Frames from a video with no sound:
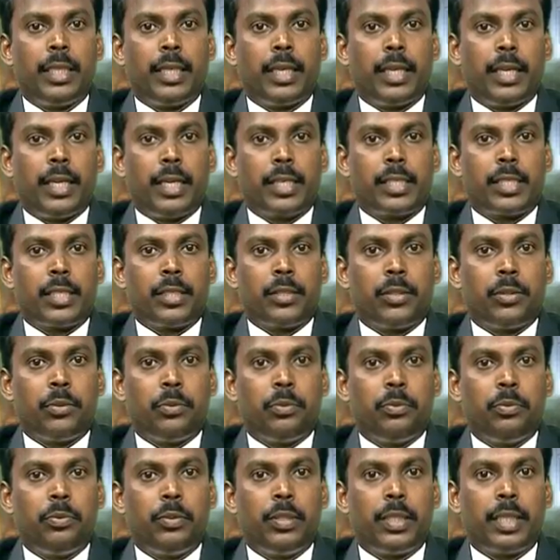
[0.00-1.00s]
a collection
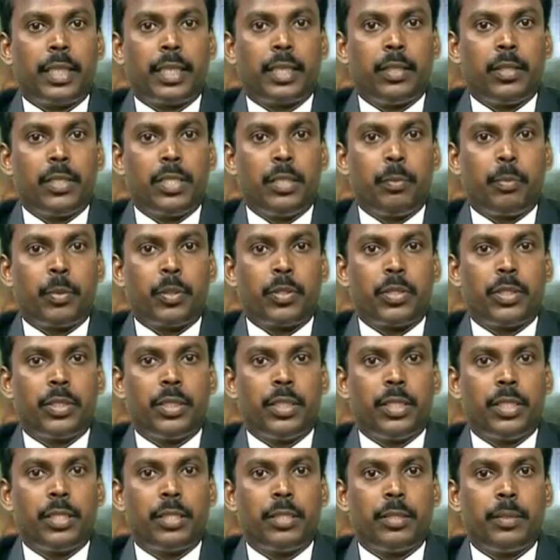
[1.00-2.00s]
of recursive
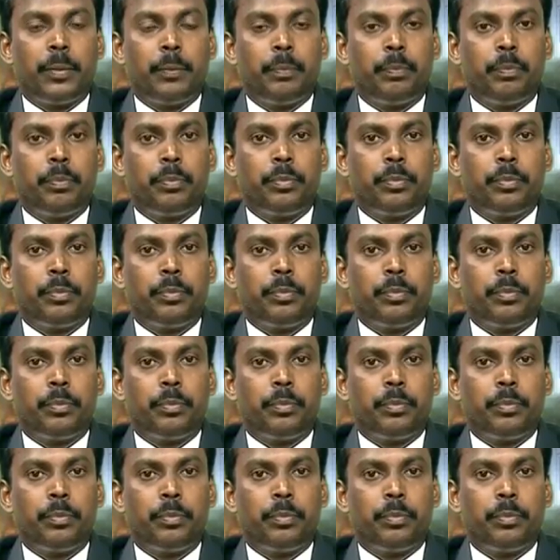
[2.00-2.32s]
procedures,